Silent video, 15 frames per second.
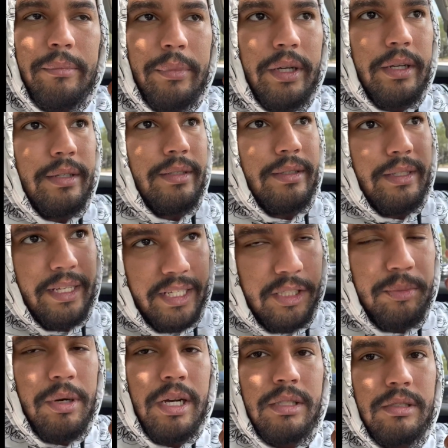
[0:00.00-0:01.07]
but it's
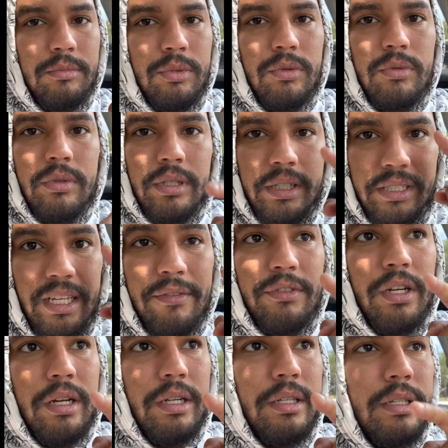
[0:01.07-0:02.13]
possible because I've
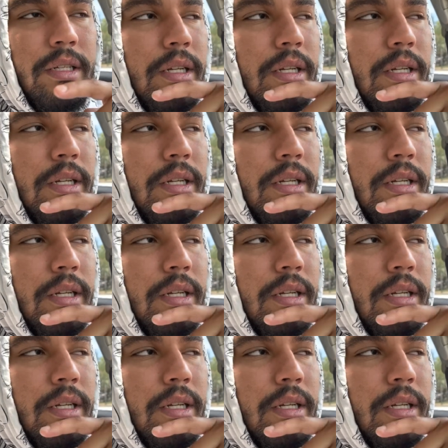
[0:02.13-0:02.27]
done it